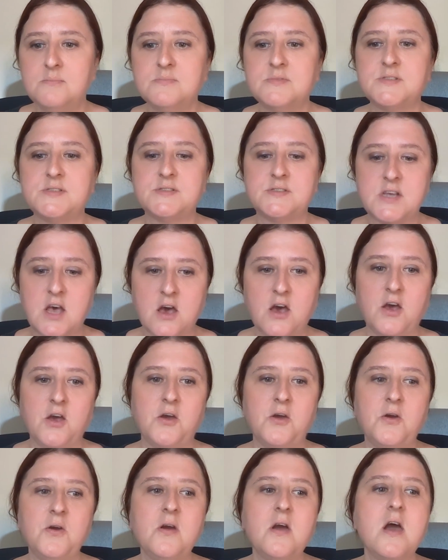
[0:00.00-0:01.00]

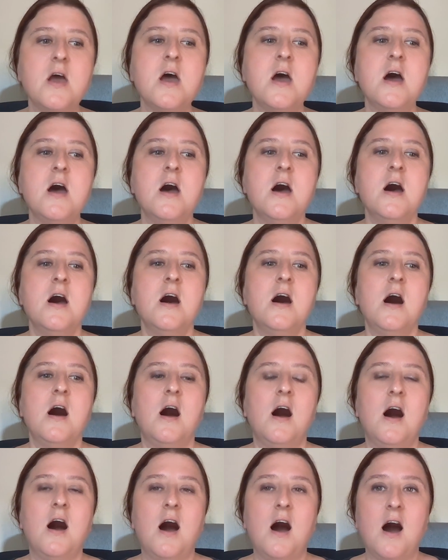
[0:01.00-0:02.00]
So
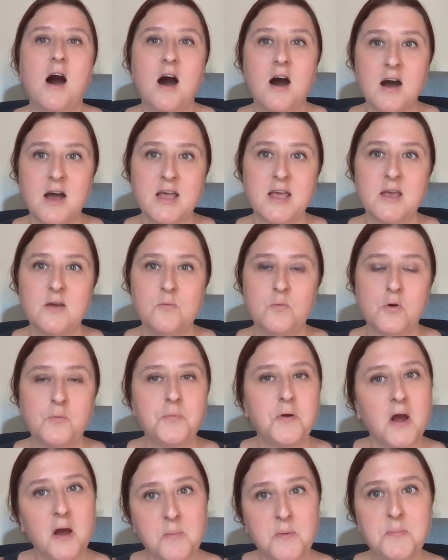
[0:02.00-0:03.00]
I will
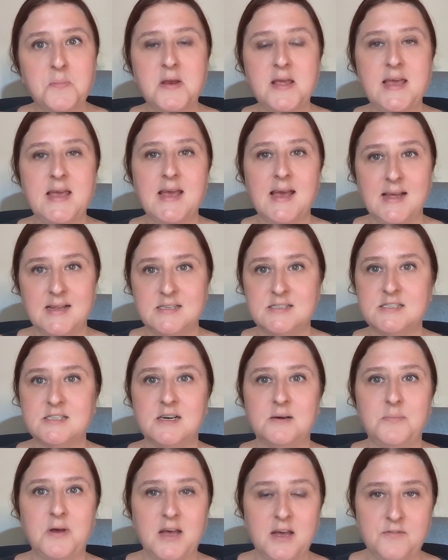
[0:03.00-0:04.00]
probably end
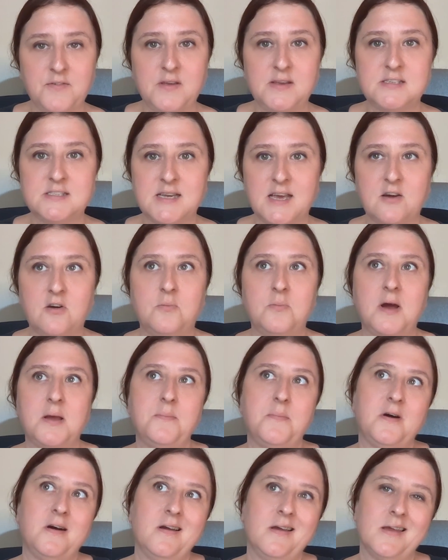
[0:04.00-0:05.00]
up having to get on my
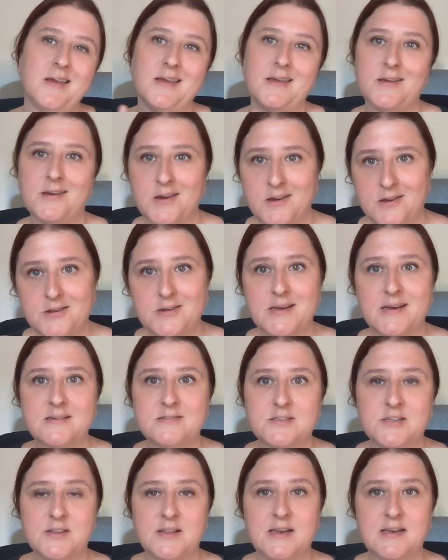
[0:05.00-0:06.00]
bike and go down
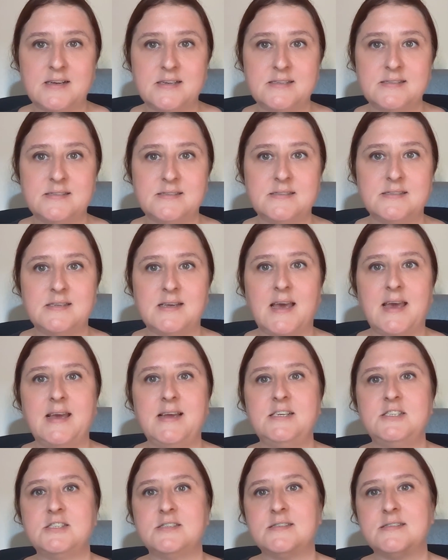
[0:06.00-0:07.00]
to the licensing
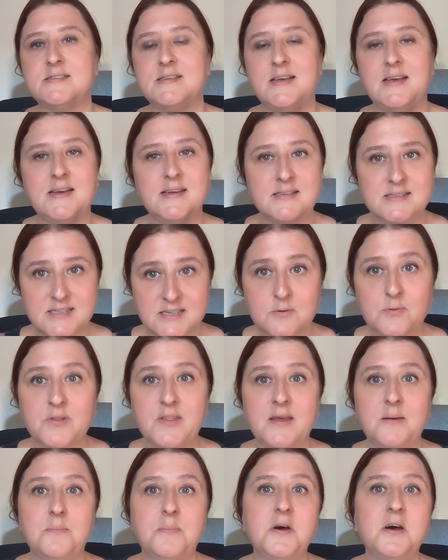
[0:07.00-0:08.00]
agency and deal with
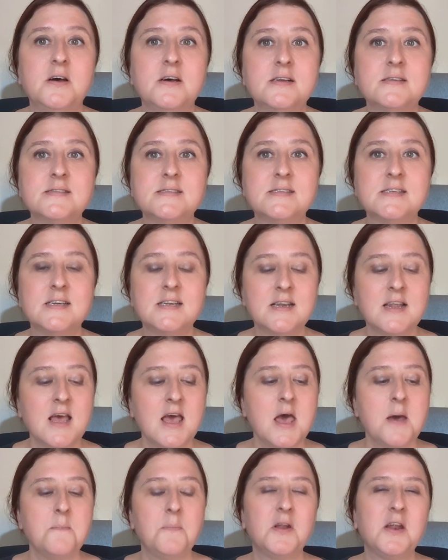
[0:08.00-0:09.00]
it in person,
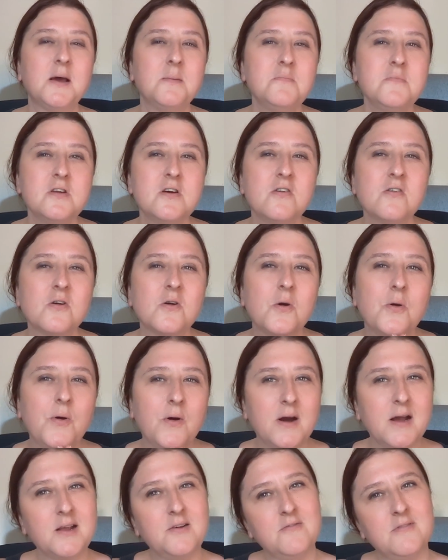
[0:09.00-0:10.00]
but I'm not
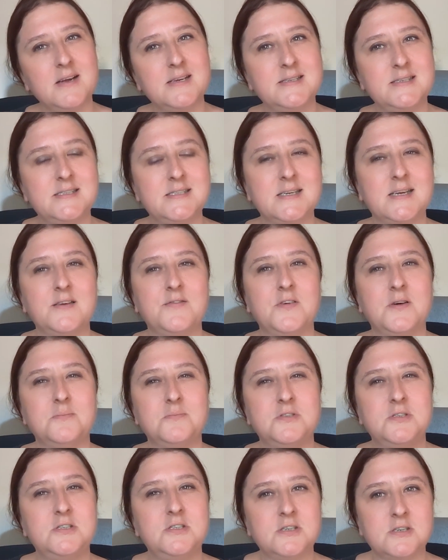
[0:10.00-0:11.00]
quite ready to give
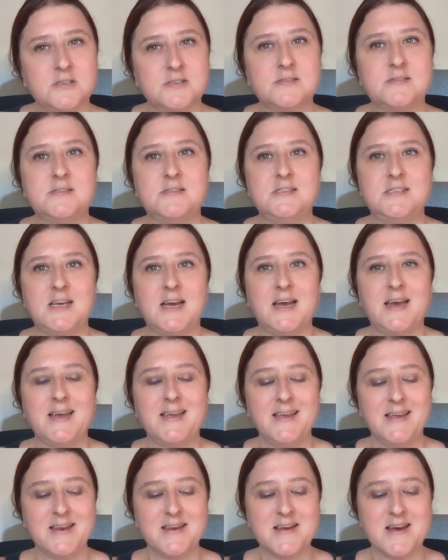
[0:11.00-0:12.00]
up just yet.
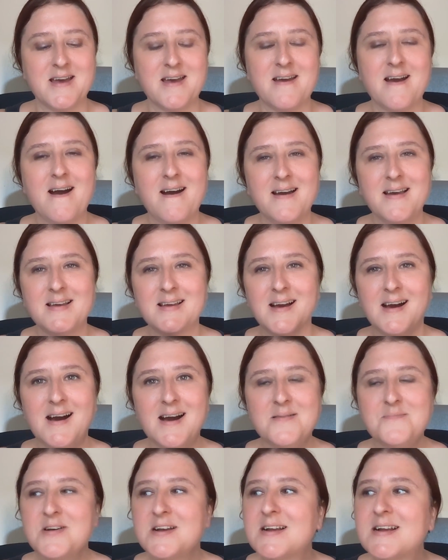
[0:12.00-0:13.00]
You know,
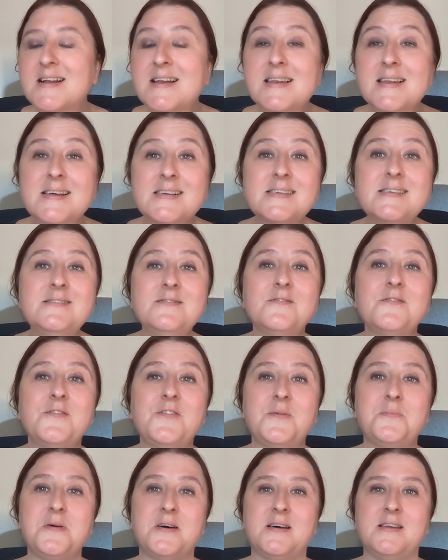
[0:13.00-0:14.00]
I'm a glutton
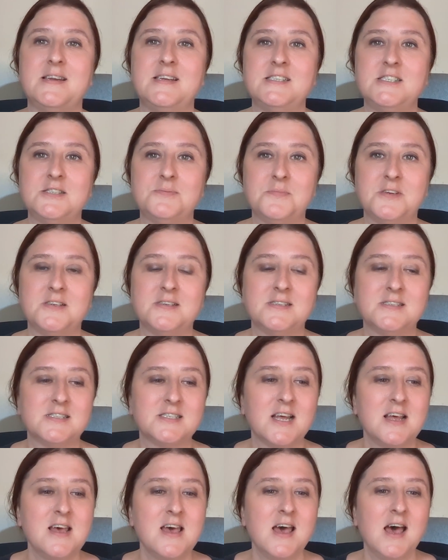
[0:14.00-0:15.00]
for punishment.
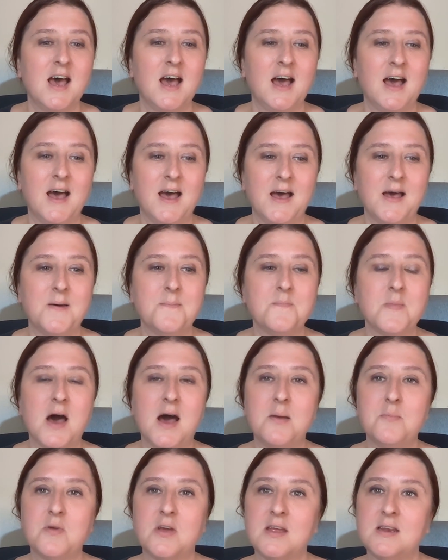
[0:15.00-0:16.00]

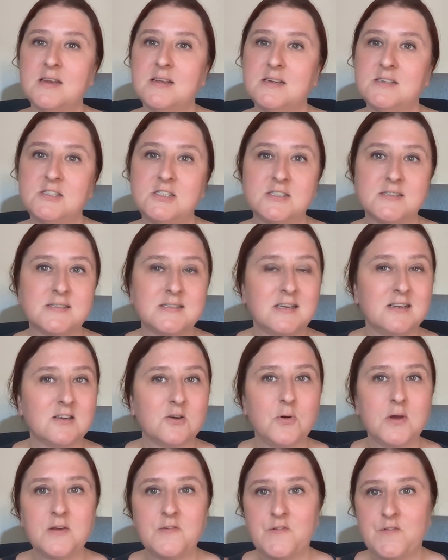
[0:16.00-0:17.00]
I'm gonna just send a
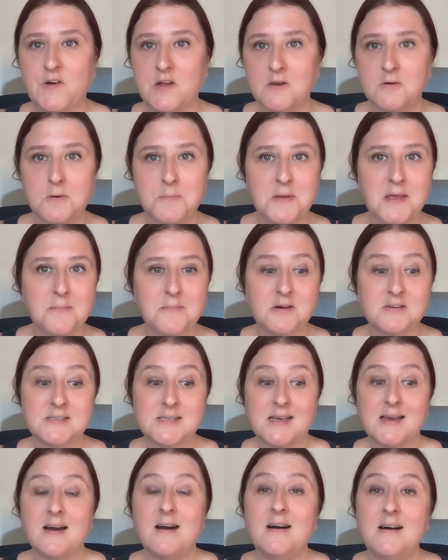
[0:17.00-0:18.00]
quick follow-up email
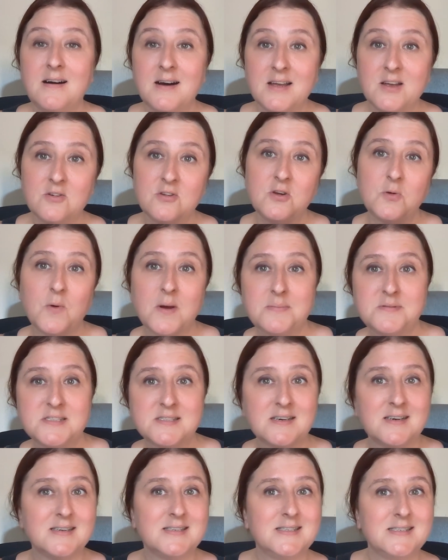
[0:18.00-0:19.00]
saying, hi, on your
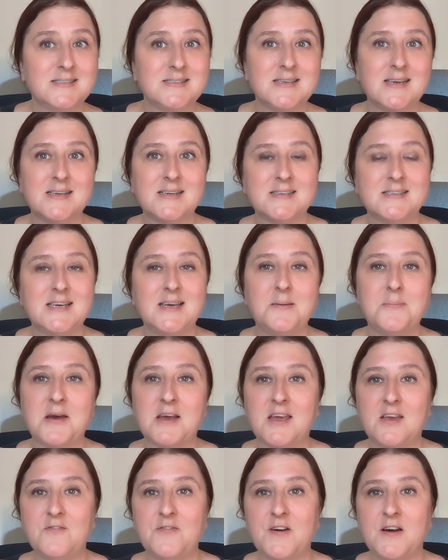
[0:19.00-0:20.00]
website it said I'd hear
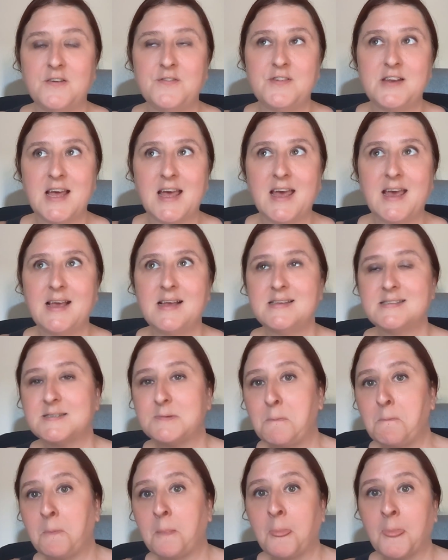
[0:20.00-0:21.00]
back in 5
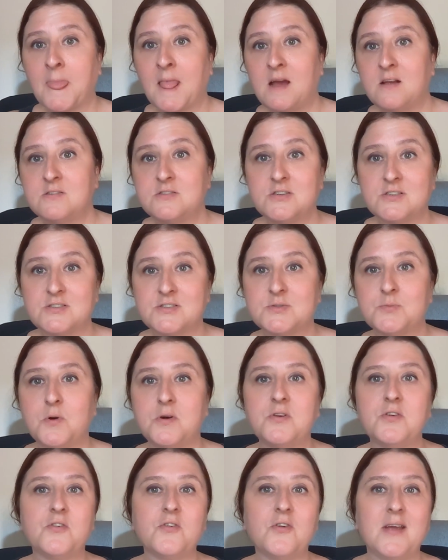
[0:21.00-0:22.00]
days. Just
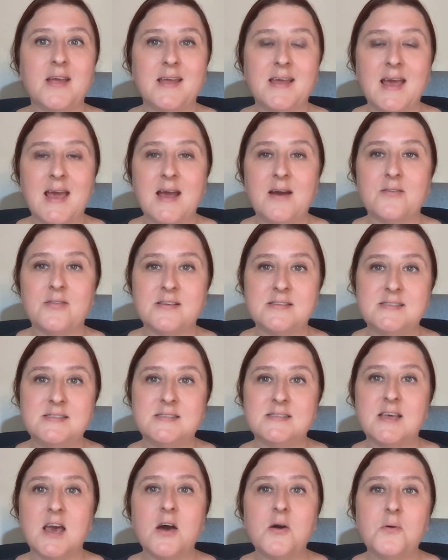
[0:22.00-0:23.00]
wondering how this is
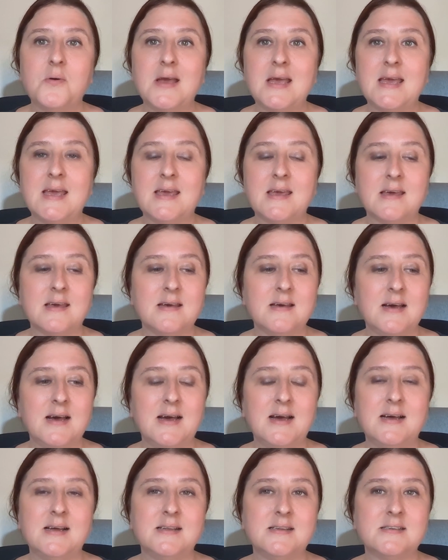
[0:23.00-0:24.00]
going,
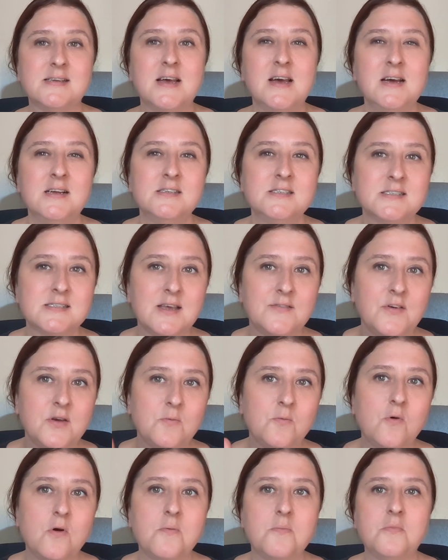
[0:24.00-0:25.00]
and just give it
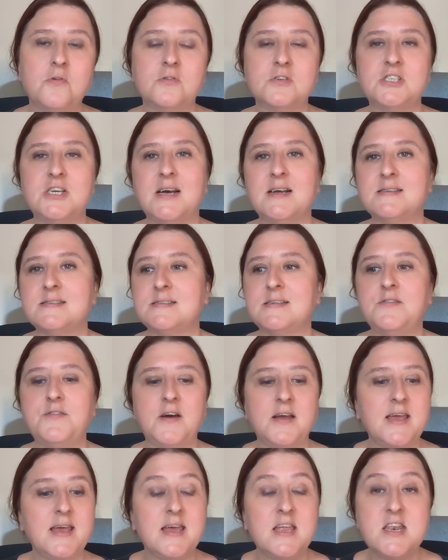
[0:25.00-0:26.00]
one more chance. And if
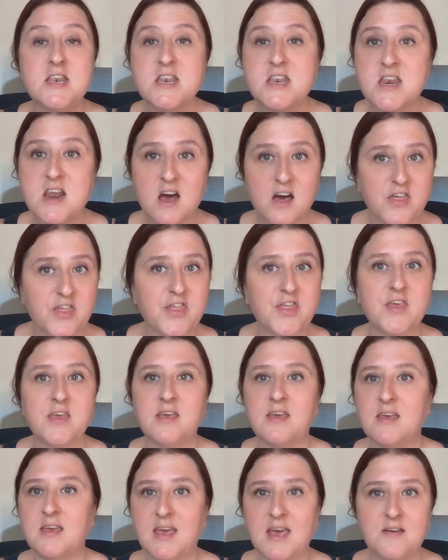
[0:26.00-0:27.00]
I hear
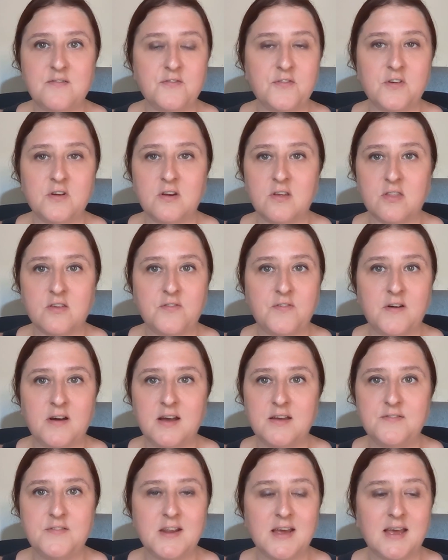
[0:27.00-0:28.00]
nothing again for another
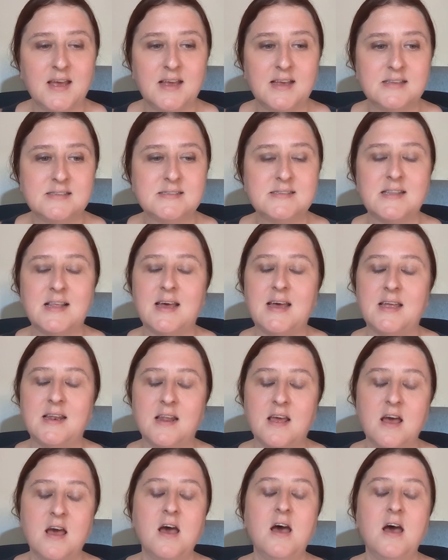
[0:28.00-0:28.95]
5 days, then